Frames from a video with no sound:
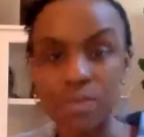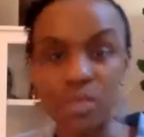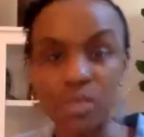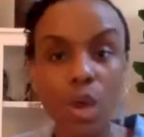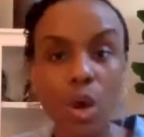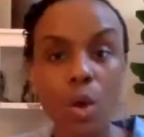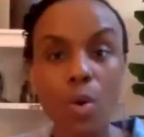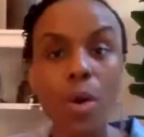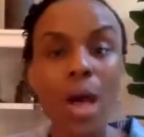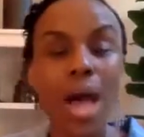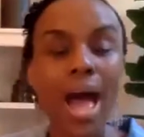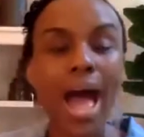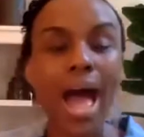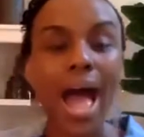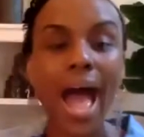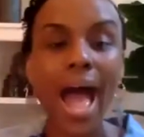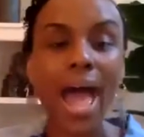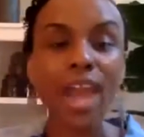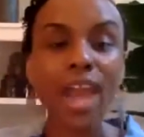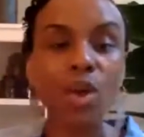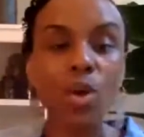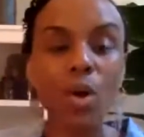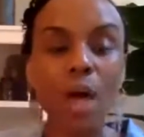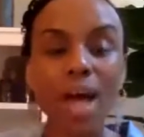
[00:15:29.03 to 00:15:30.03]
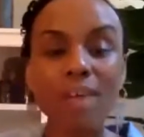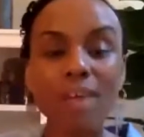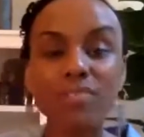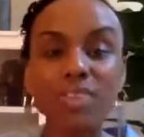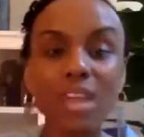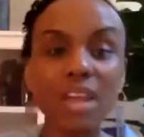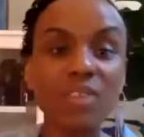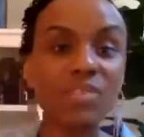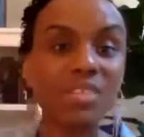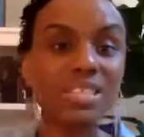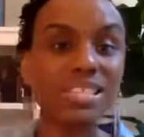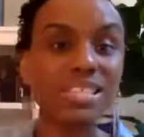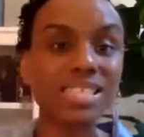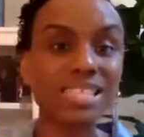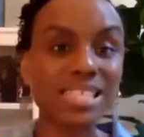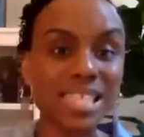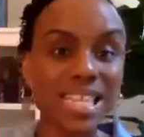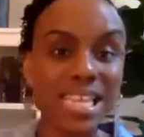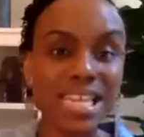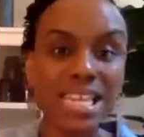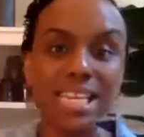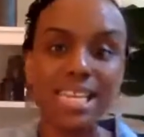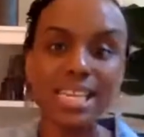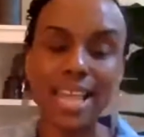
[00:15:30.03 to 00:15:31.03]
So I've never
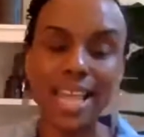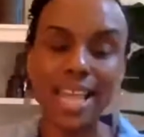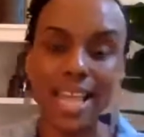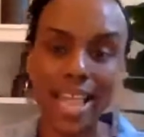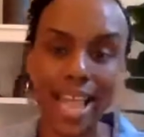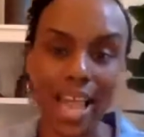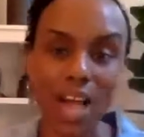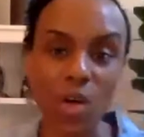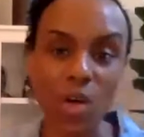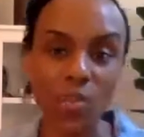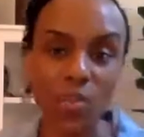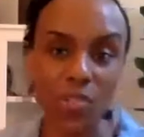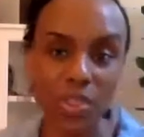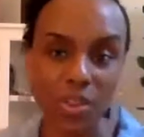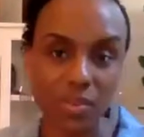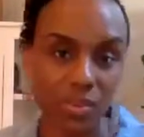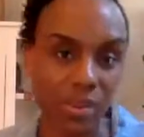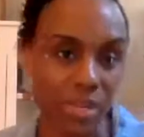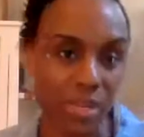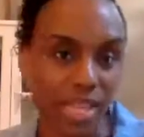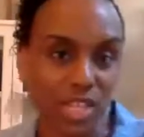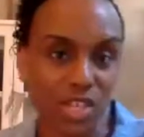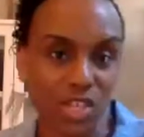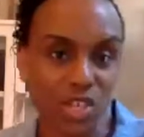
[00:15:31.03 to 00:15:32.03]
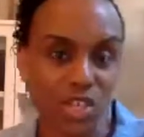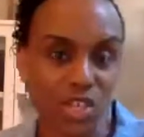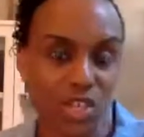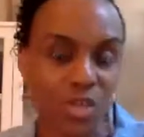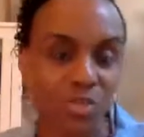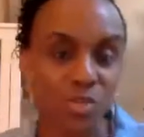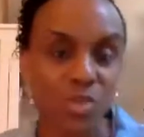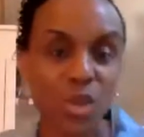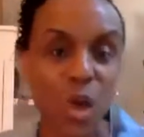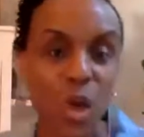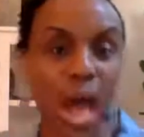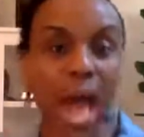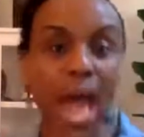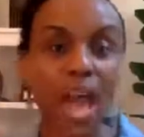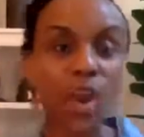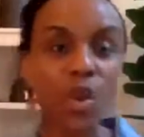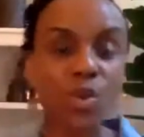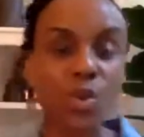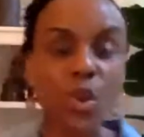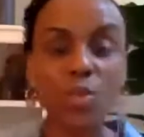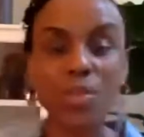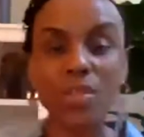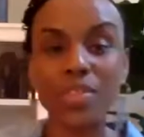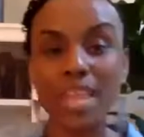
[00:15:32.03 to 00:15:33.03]
seen a healthy relationship. So I
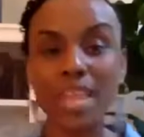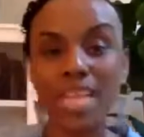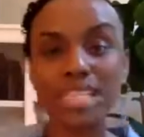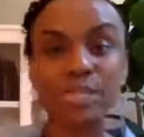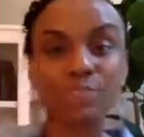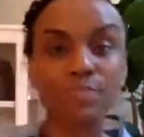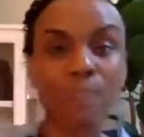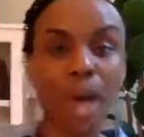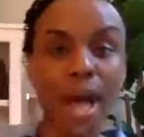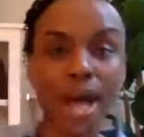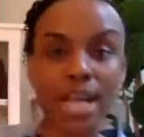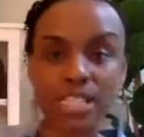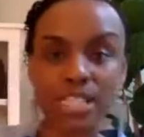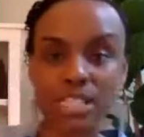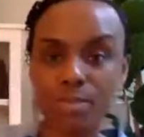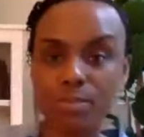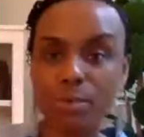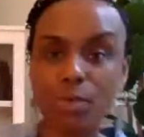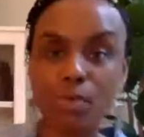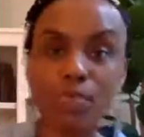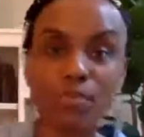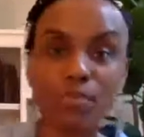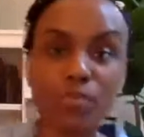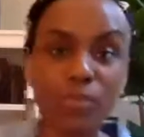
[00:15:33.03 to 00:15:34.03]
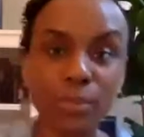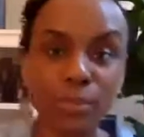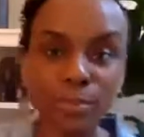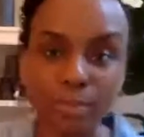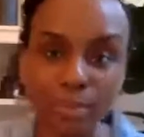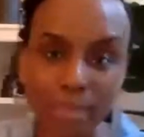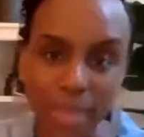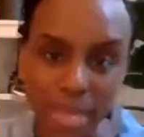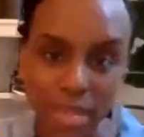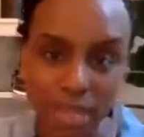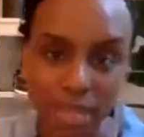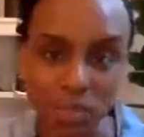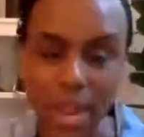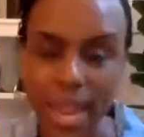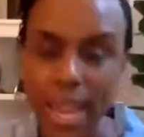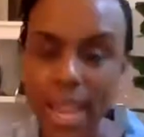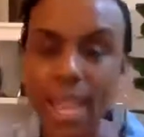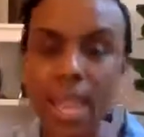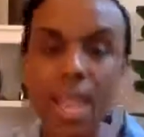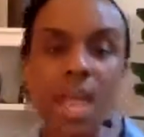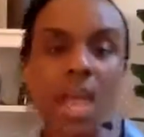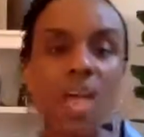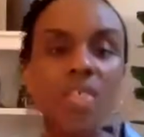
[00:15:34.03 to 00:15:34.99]
don't know that that's possible for me, right?